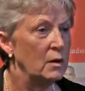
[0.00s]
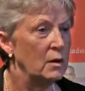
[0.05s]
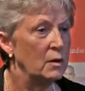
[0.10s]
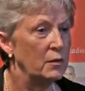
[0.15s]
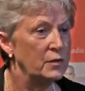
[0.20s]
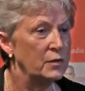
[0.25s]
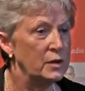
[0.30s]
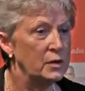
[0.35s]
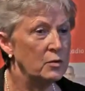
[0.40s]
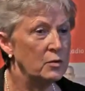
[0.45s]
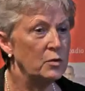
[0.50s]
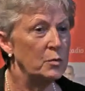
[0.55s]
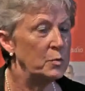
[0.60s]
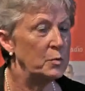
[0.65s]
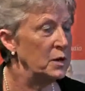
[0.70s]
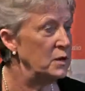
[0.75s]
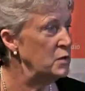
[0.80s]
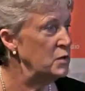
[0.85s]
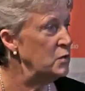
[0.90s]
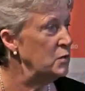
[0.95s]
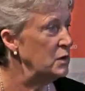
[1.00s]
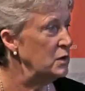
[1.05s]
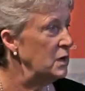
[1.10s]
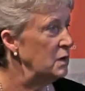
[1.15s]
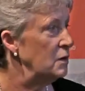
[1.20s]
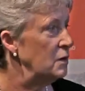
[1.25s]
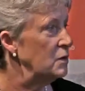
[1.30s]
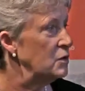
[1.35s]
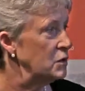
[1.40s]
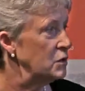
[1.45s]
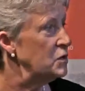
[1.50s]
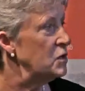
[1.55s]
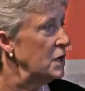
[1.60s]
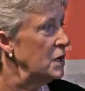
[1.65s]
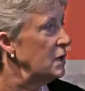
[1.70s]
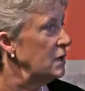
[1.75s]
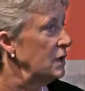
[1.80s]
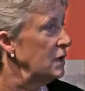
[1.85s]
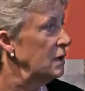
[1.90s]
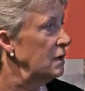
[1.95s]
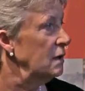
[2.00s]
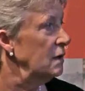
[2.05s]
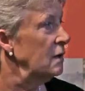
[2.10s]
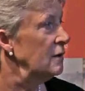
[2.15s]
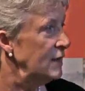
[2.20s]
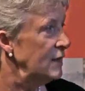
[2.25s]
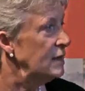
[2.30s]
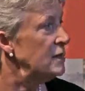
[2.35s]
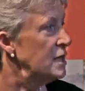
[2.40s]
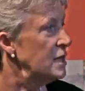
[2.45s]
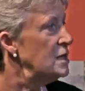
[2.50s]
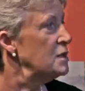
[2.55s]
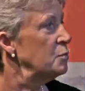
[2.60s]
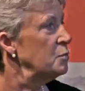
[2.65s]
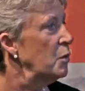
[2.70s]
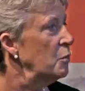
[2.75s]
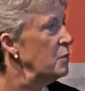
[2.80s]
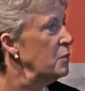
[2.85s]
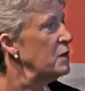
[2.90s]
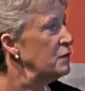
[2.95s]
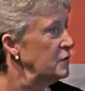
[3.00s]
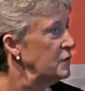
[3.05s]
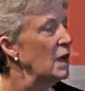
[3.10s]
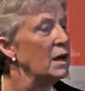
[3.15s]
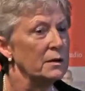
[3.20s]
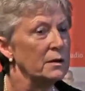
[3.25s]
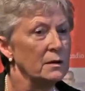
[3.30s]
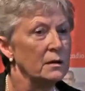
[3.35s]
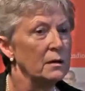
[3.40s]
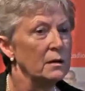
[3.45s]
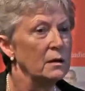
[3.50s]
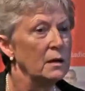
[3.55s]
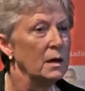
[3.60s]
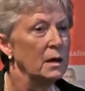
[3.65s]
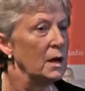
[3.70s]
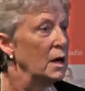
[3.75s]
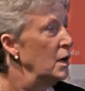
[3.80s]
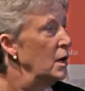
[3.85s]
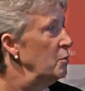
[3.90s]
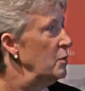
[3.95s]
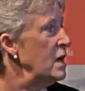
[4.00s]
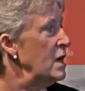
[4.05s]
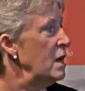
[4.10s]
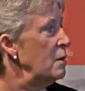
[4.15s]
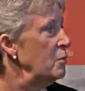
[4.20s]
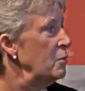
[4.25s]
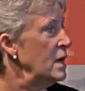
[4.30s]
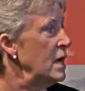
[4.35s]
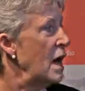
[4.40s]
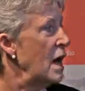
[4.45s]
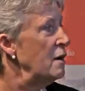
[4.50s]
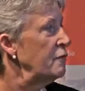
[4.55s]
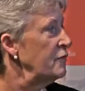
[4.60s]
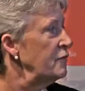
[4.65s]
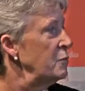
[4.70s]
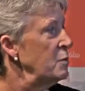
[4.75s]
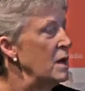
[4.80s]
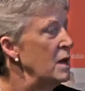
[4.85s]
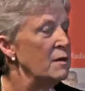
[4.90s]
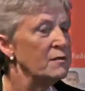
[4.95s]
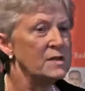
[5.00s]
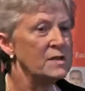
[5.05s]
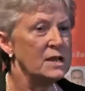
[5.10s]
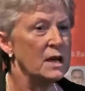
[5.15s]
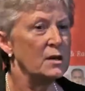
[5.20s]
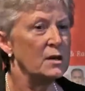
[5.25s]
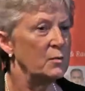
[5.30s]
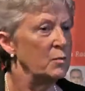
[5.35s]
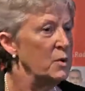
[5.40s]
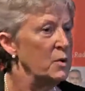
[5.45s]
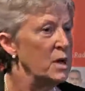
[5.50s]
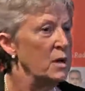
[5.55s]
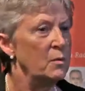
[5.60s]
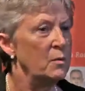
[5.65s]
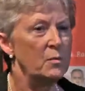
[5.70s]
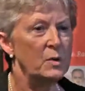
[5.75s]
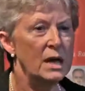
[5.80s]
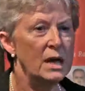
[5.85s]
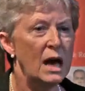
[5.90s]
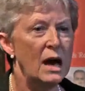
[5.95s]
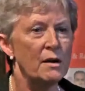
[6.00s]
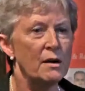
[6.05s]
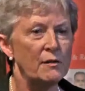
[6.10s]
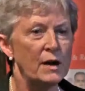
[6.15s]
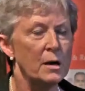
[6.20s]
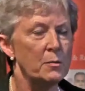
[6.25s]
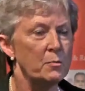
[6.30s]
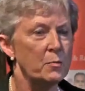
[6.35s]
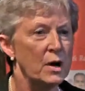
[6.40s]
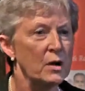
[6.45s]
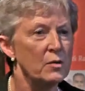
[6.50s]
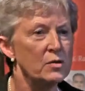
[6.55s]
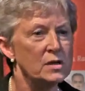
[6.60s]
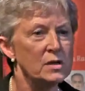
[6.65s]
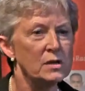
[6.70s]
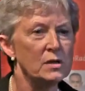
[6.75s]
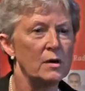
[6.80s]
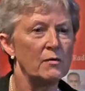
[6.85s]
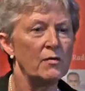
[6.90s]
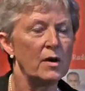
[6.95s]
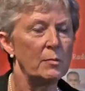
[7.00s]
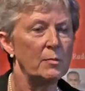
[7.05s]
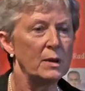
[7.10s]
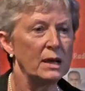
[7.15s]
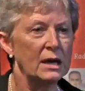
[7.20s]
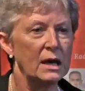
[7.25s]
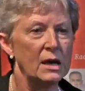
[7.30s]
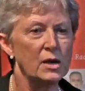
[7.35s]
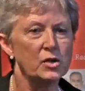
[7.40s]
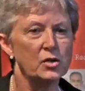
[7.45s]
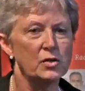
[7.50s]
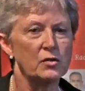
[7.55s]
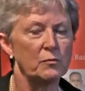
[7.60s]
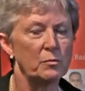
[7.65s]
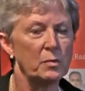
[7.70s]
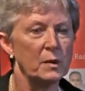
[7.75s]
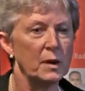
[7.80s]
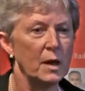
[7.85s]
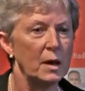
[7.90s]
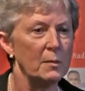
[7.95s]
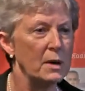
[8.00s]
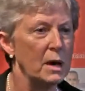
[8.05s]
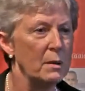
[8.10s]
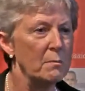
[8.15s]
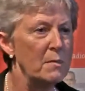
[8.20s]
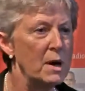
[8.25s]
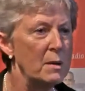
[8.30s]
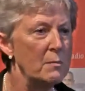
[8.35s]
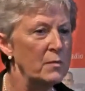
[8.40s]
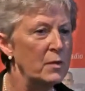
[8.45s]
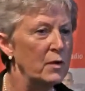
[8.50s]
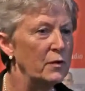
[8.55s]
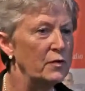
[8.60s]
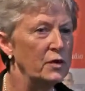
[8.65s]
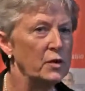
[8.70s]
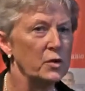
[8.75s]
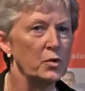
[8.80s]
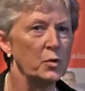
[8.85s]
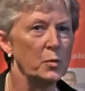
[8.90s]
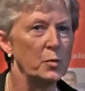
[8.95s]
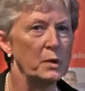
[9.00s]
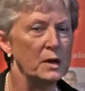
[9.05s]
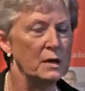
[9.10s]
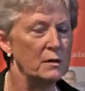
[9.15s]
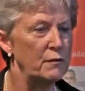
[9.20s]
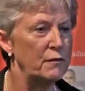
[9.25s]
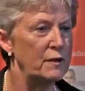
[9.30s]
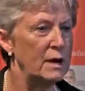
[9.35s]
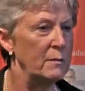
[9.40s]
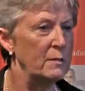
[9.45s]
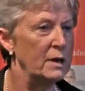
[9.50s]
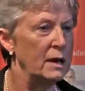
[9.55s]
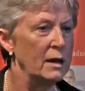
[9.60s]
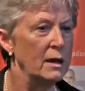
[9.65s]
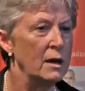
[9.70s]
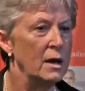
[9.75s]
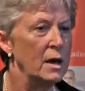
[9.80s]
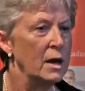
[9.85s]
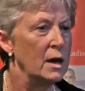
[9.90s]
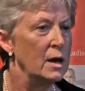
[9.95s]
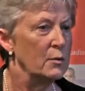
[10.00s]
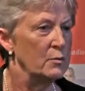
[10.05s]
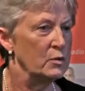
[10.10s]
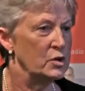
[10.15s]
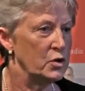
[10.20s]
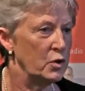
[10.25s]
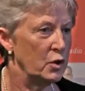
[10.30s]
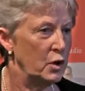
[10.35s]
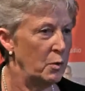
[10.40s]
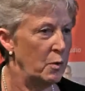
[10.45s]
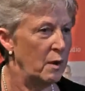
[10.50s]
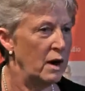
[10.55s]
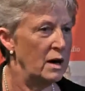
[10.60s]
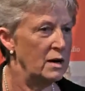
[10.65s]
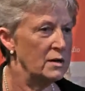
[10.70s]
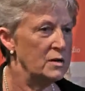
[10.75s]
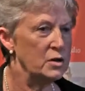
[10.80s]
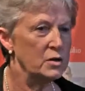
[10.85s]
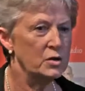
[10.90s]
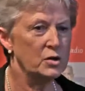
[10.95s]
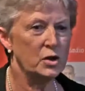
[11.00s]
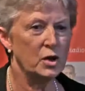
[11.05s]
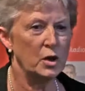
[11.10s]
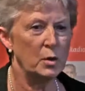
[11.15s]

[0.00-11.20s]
of the European Union to Turkey. That is what we've done. We have said we have a process of application of becoming a member of the European family, which requires you to